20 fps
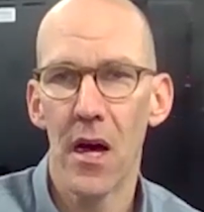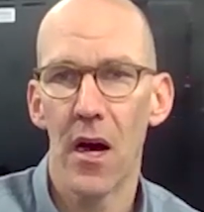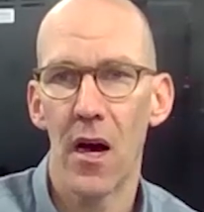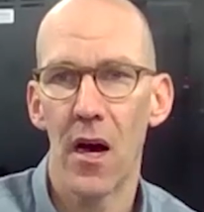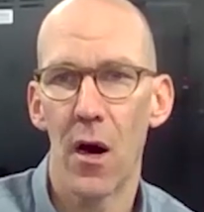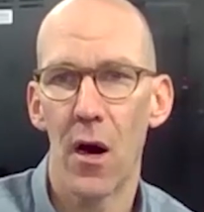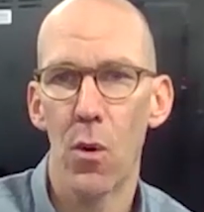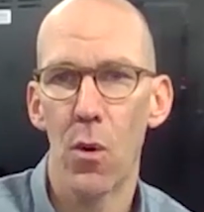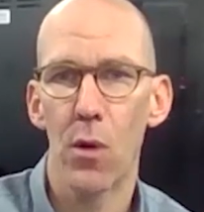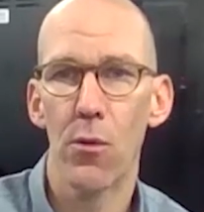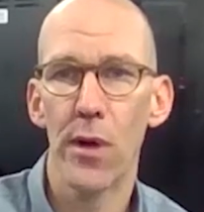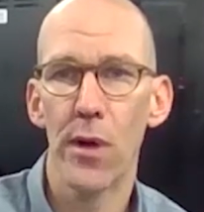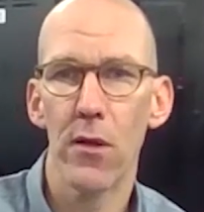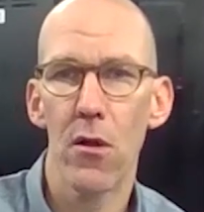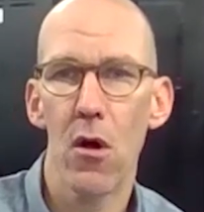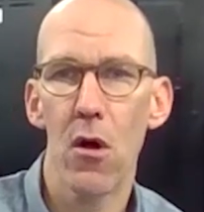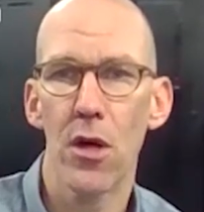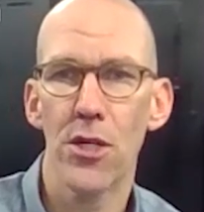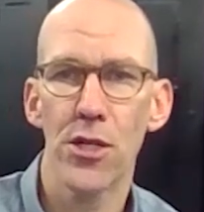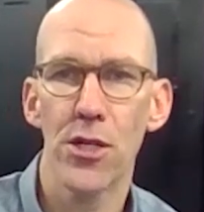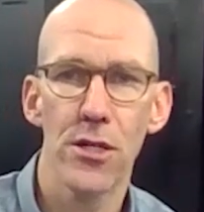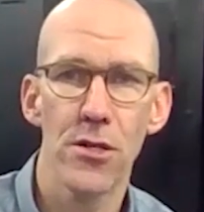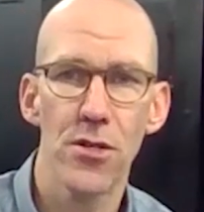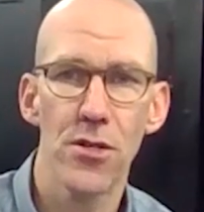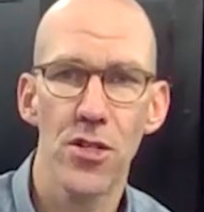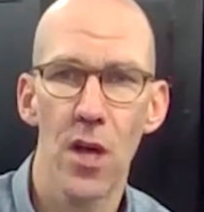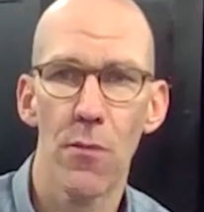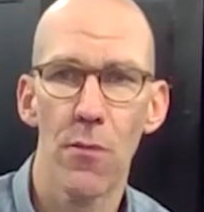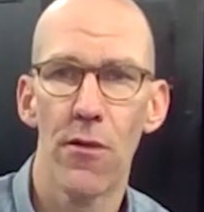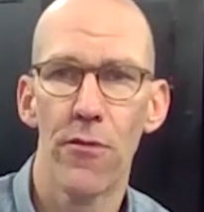We're relaunching
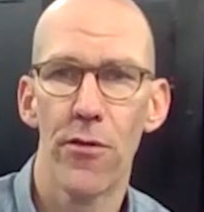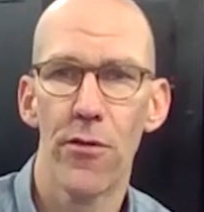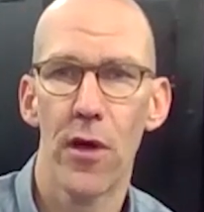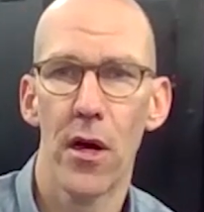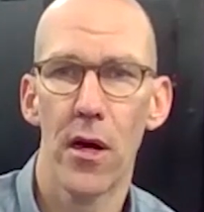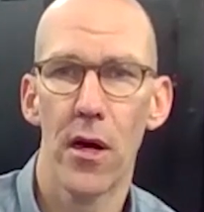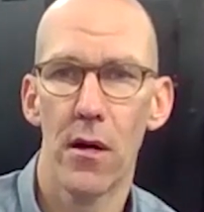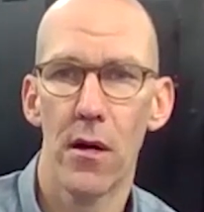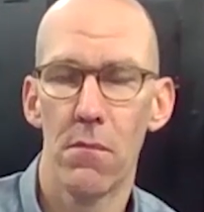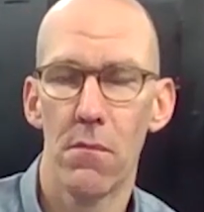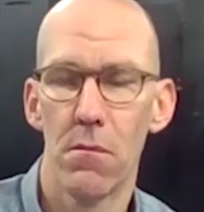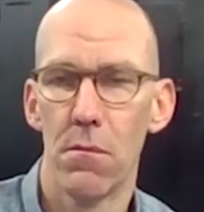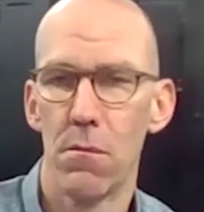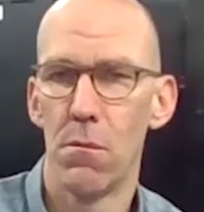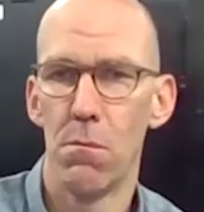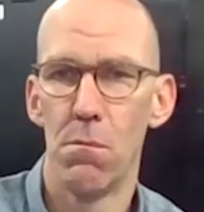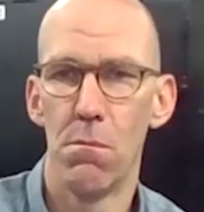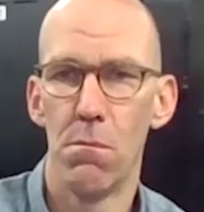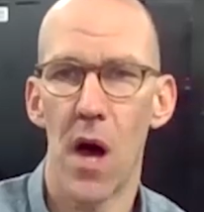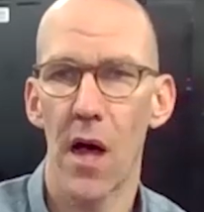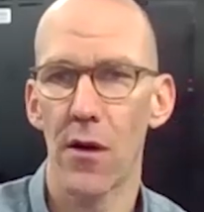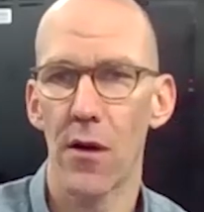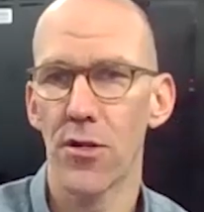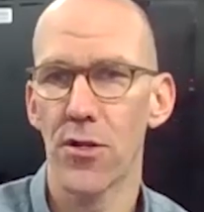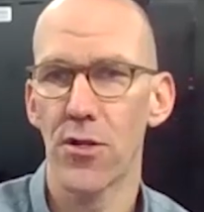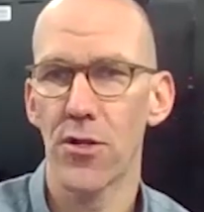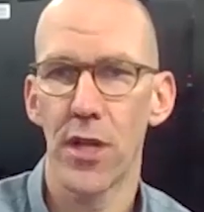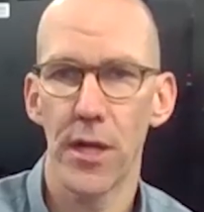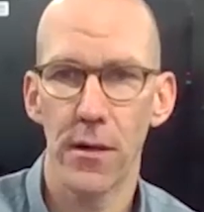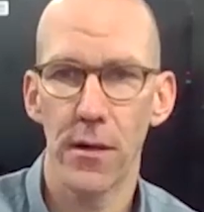some of the
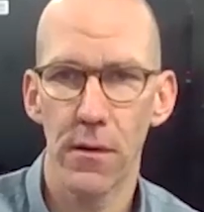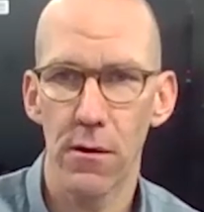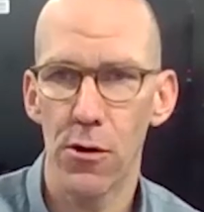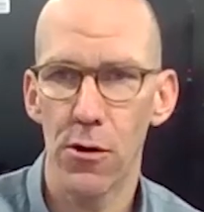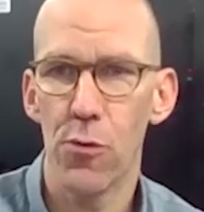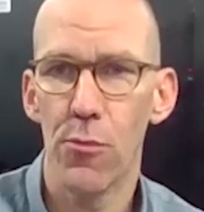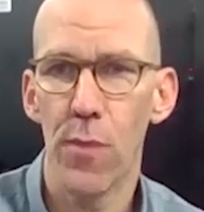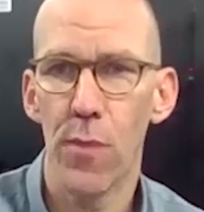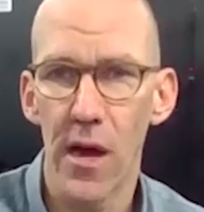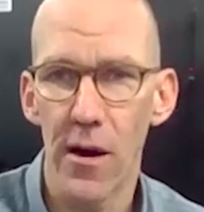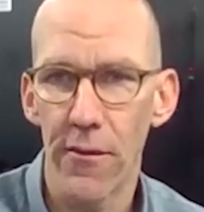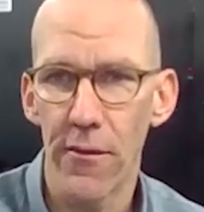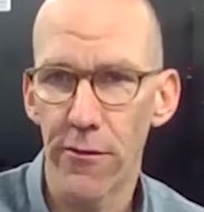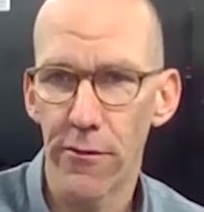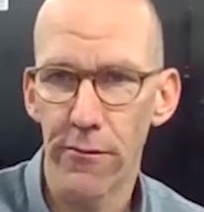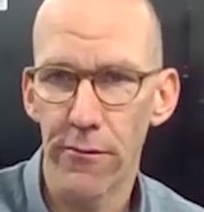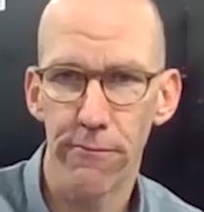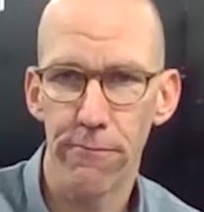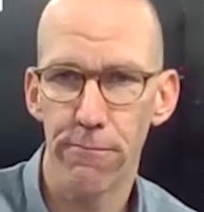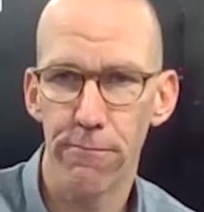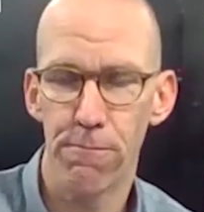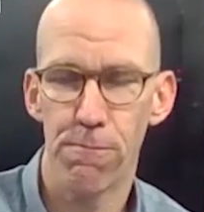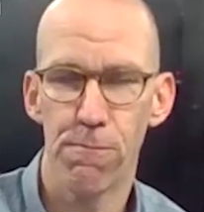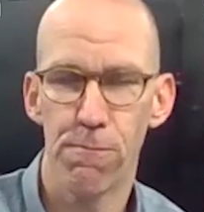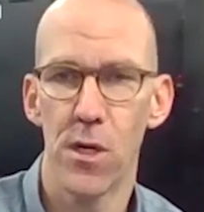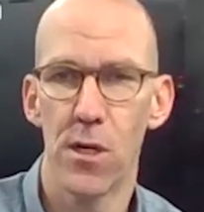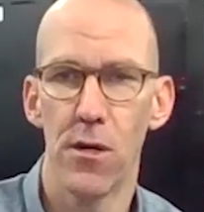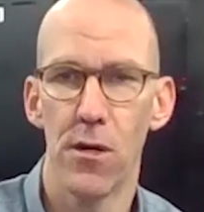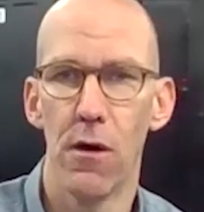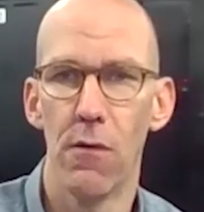models that you may have
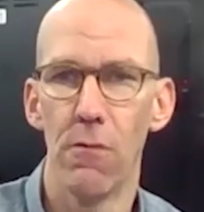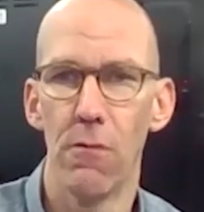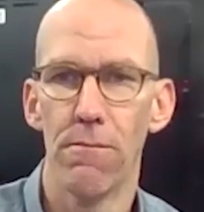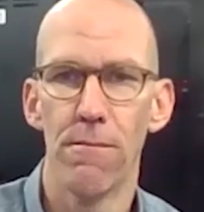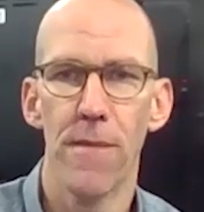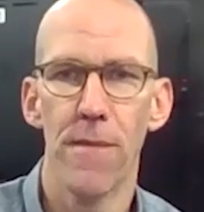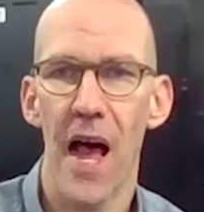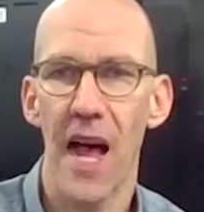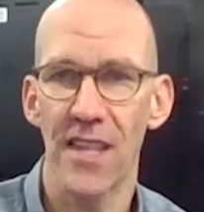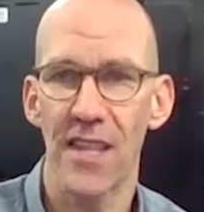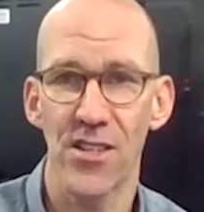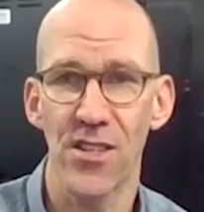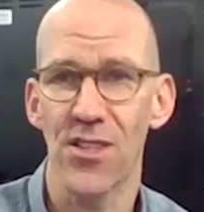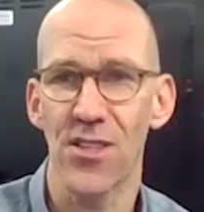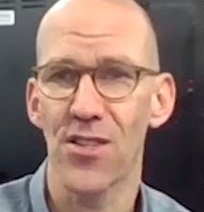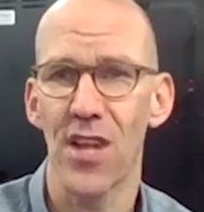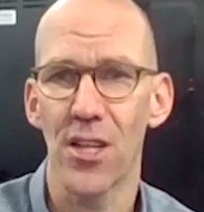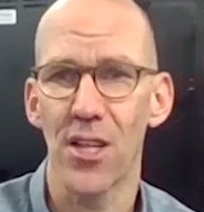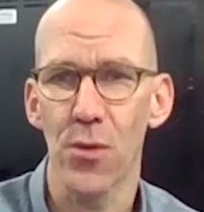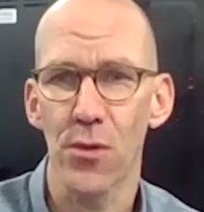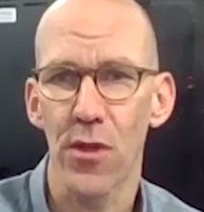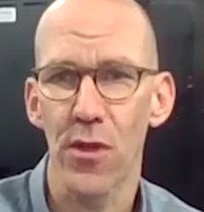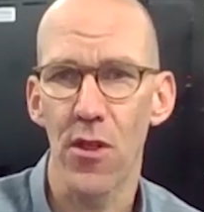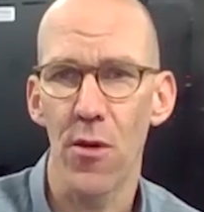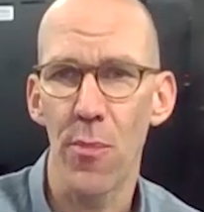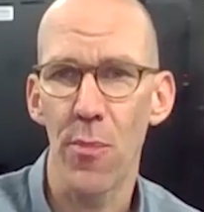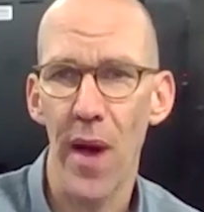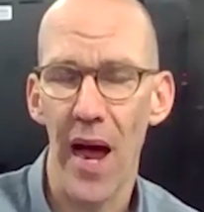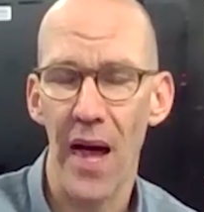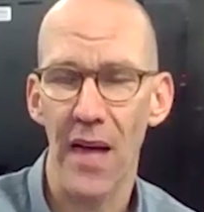had success with in
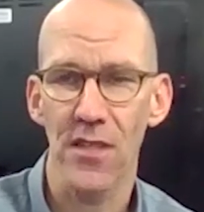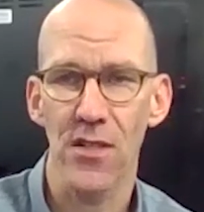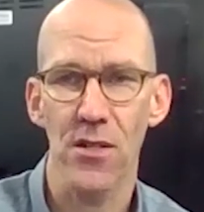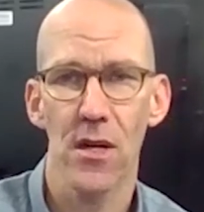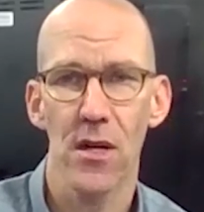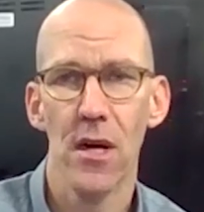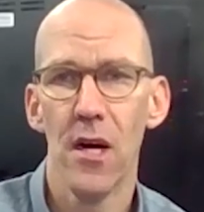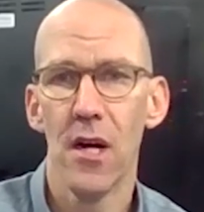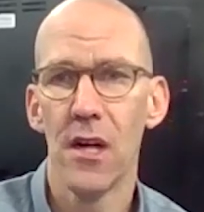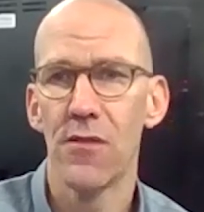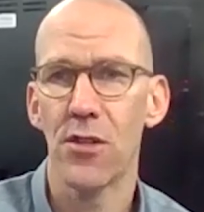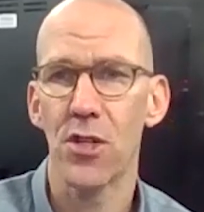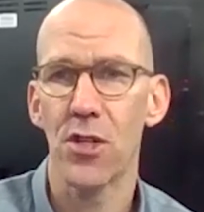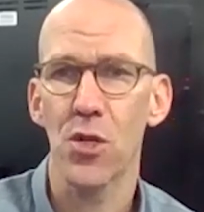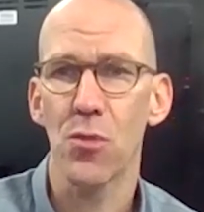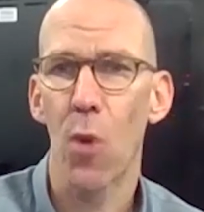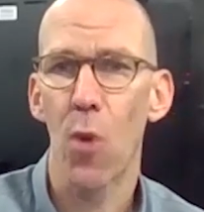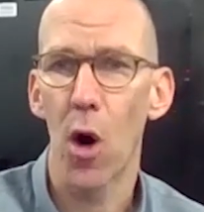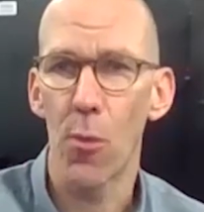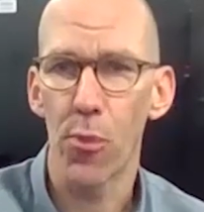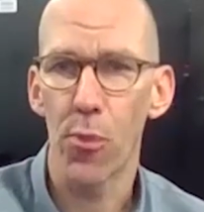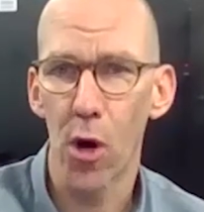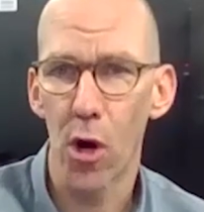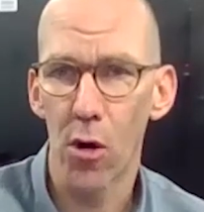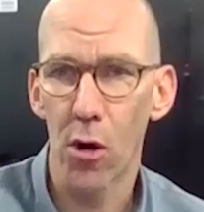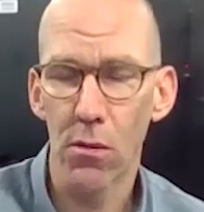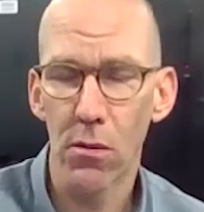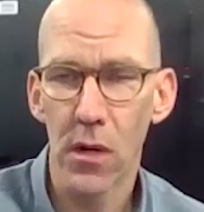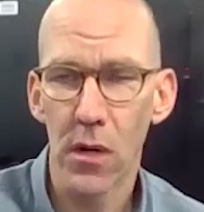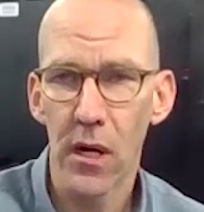the past. The
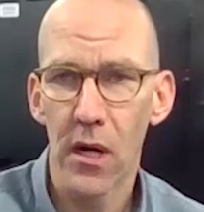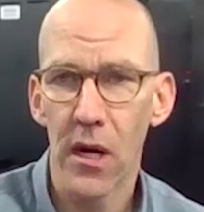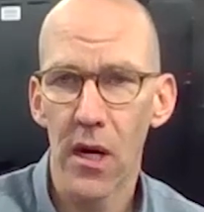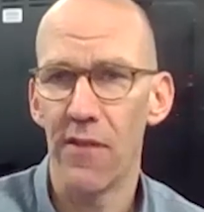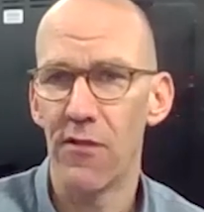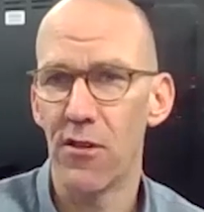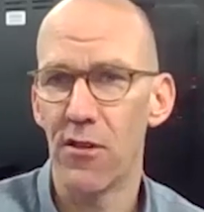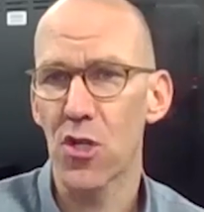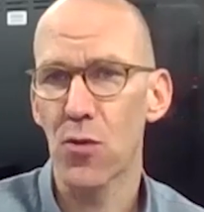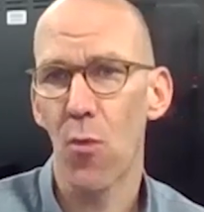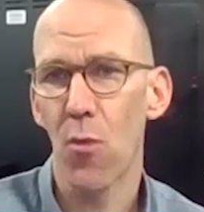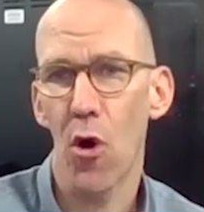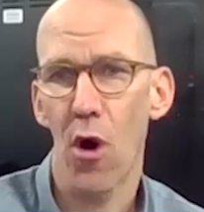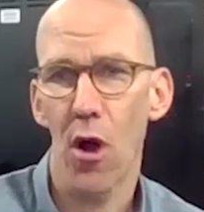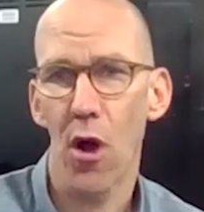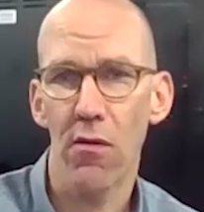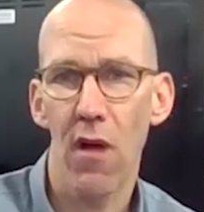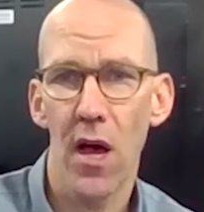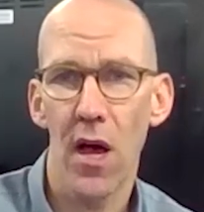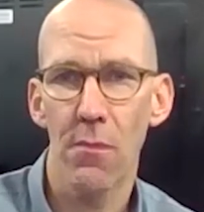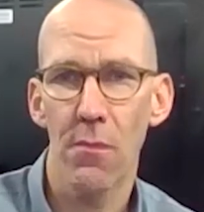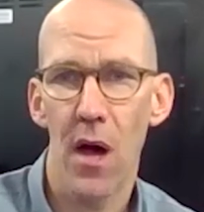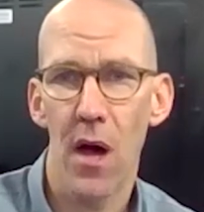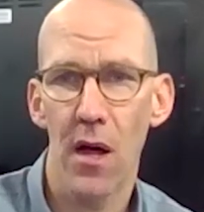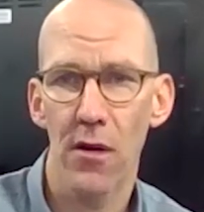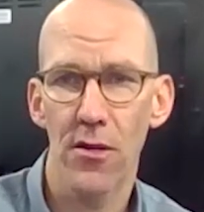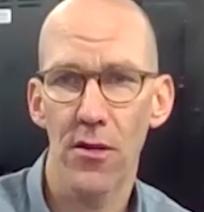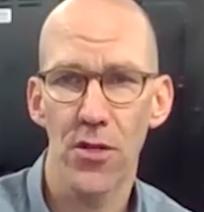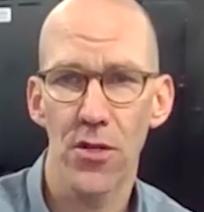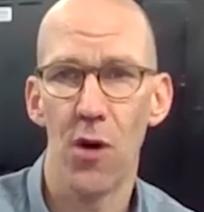SmartPro and the Smart Online
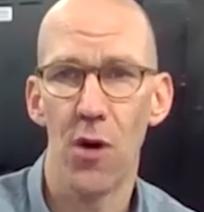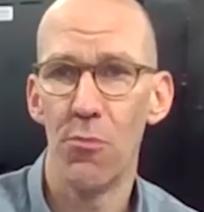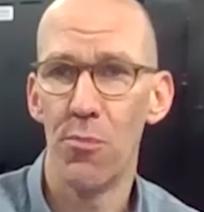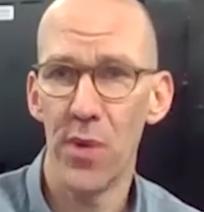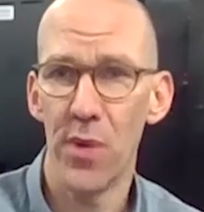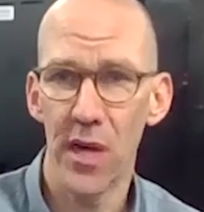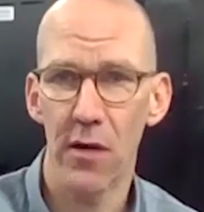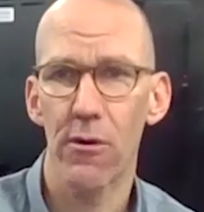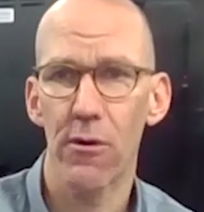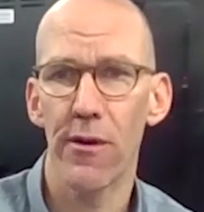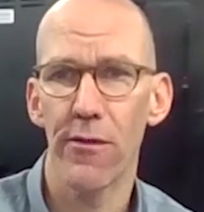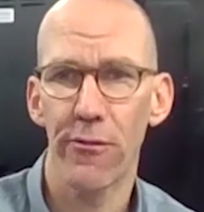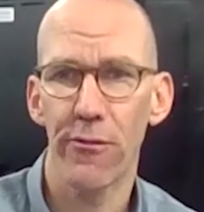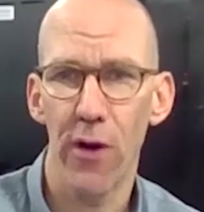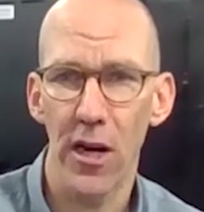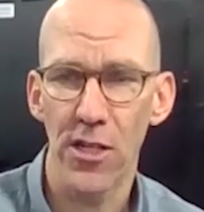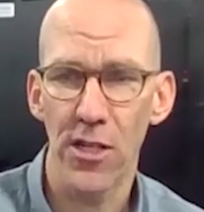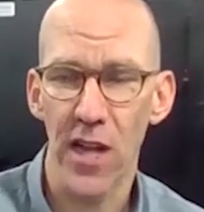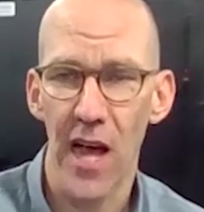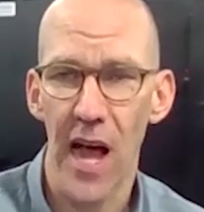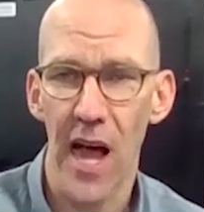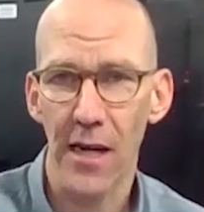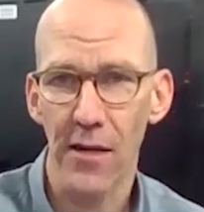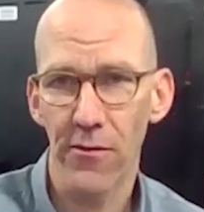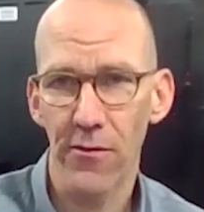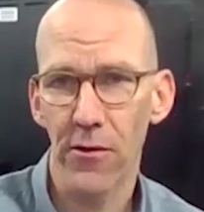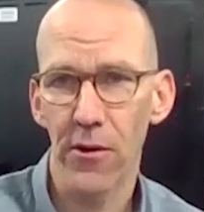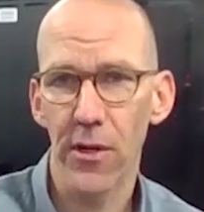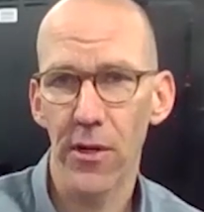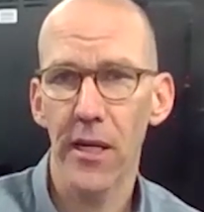models are being refreshed
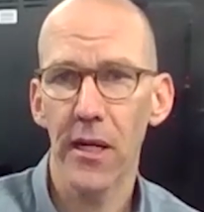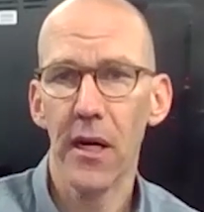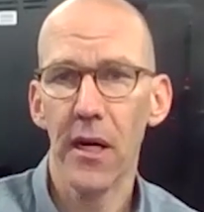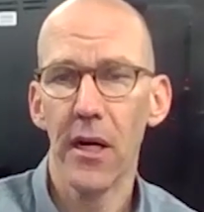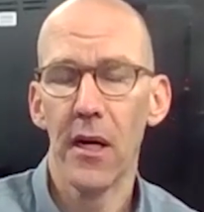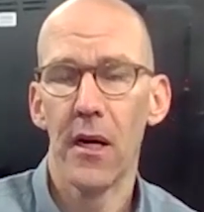actively.